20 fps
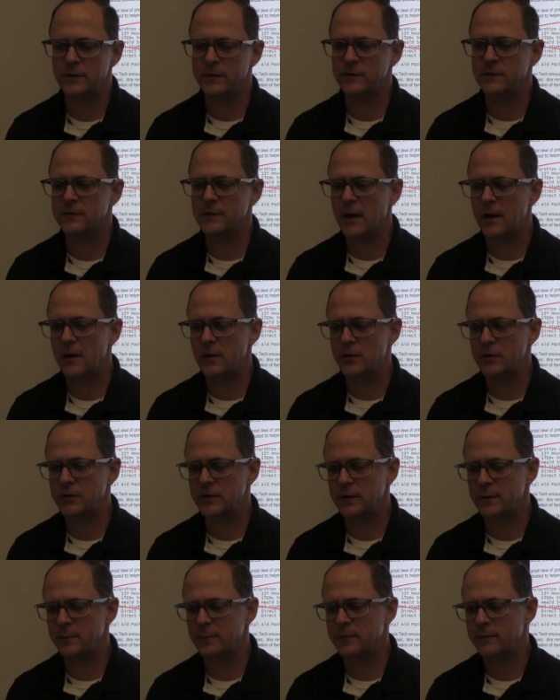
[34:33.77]
in
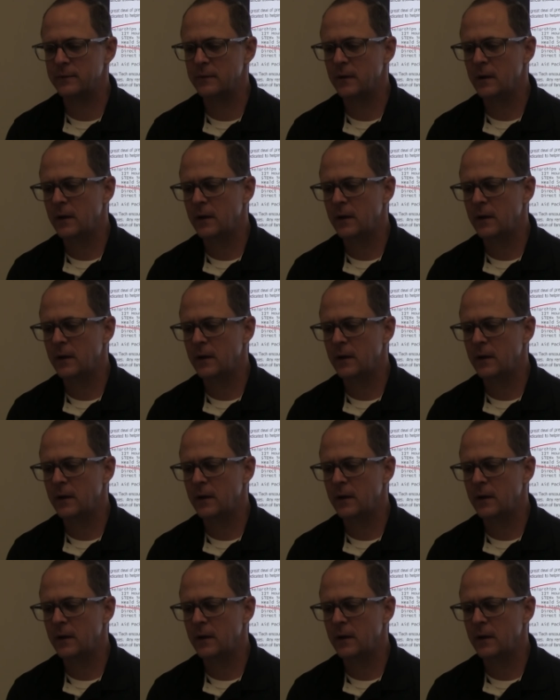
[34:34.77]
scholarships,